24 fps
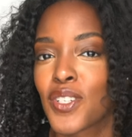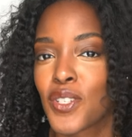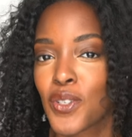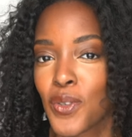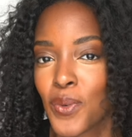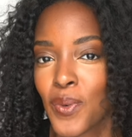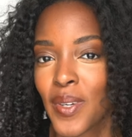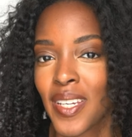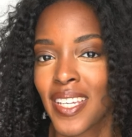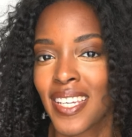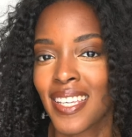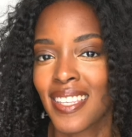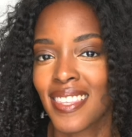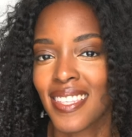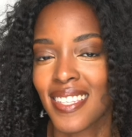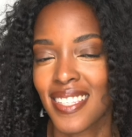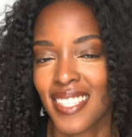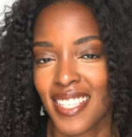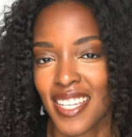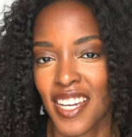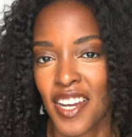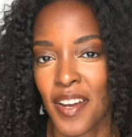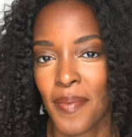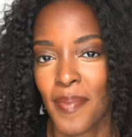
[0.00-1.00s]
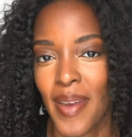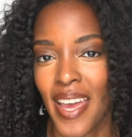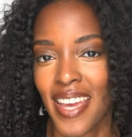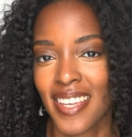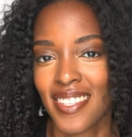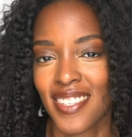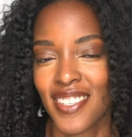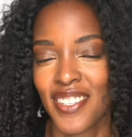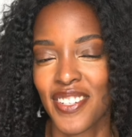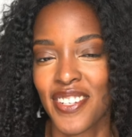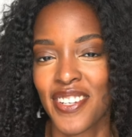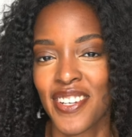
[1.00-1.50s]
doing the
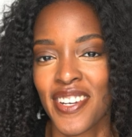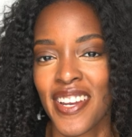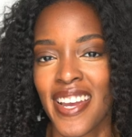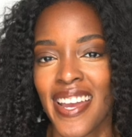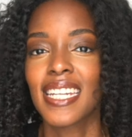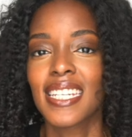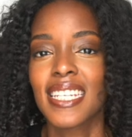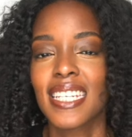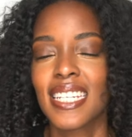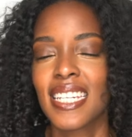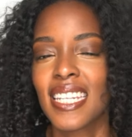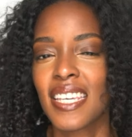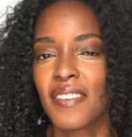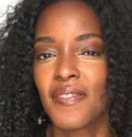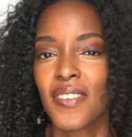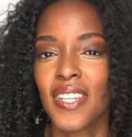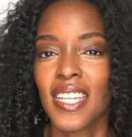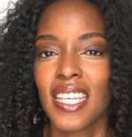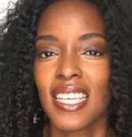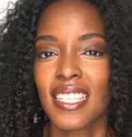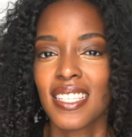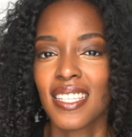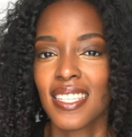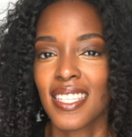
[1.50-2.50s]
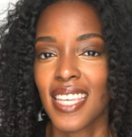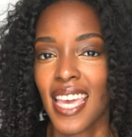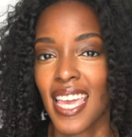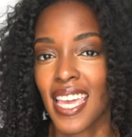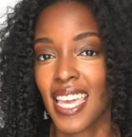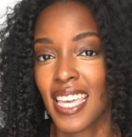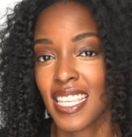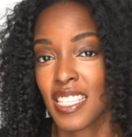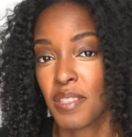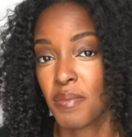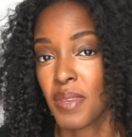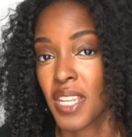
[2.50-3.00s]
StairMaster. I didn't even need to take
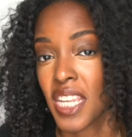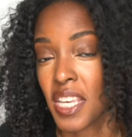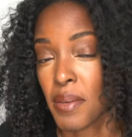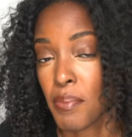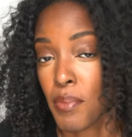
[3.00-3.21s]
as many